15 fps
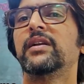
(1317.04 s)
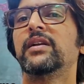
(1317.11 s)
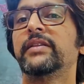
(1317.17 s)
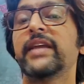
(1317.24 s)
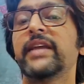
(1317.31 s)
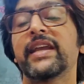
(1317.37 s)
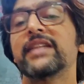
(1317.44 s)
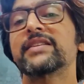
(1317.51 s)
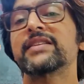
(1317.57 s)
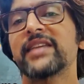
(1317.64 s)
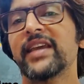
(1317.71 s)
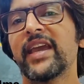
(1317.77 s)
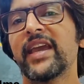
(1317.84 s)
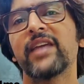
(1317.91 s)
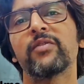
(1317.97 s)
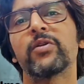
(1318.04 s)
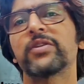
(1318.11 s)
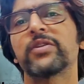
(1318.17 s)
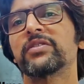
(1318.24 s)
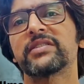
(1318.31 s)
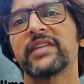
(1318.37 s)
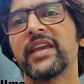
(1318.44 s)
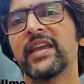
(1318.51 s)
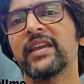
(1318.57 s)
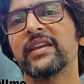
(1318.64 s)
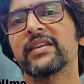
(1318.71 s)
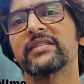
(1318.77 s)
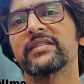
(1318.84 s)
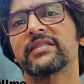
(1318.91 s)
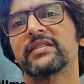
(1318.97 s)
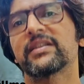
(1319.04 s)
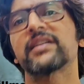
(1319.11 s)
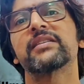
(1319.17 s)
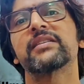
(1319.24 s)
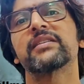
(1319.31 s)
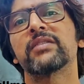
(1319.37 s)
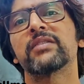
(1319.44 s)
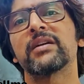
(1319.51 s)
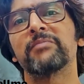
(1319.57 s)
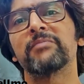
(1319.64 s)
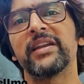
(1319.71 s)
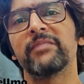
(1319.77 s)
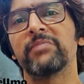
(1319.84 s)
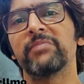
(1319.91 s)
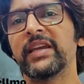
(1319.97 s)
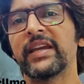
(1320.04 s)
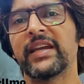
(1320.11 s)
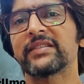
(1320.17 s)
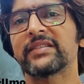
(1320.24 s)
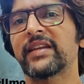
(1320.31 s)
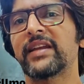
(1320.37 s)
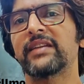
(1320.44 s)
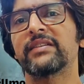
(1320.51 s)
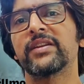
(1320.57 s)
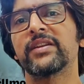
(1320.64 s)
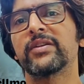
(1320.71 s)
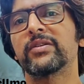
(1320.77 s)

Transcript: they can say, hey, what you're saying is complete BS, and